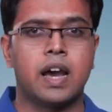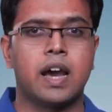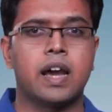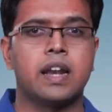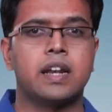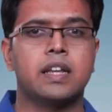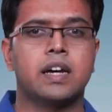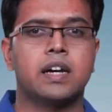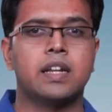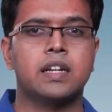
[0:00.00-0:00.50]

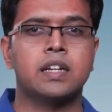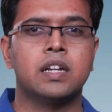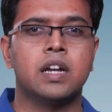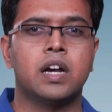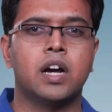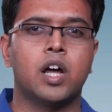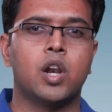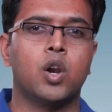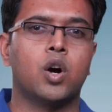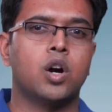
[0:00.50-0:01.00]
and done
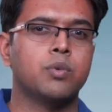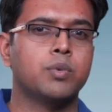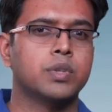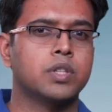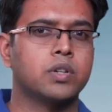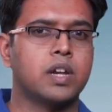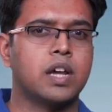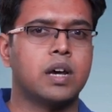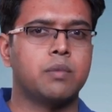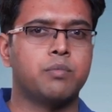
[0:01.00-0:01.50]
along
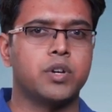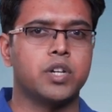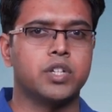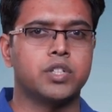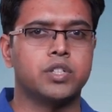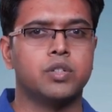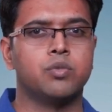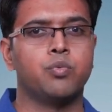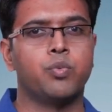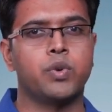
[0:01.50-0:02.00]
with
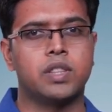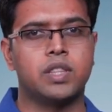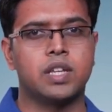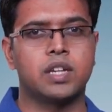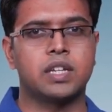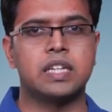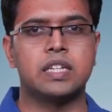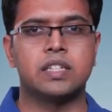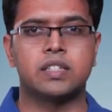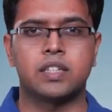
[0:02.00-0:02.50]
collaboration with
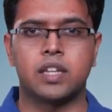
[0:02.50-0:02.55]
their key